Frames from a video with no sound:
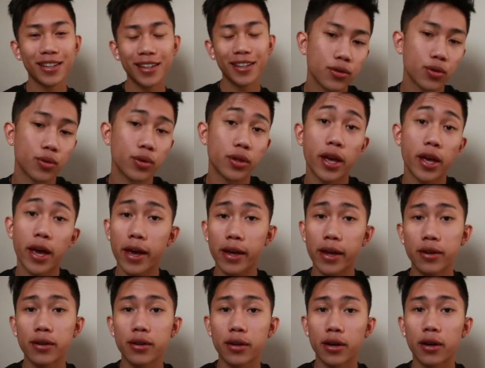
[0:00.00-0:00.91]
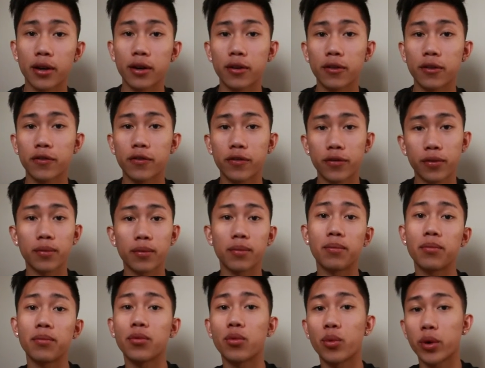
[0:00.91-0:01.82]
Toward the end of
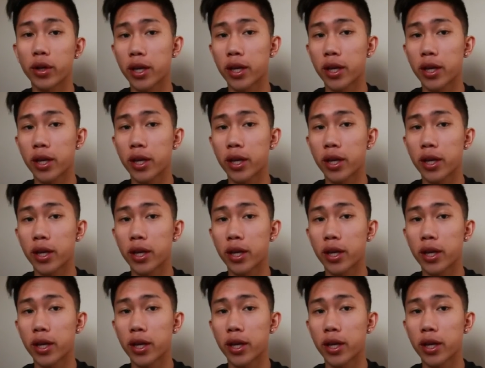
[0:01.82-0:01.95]
when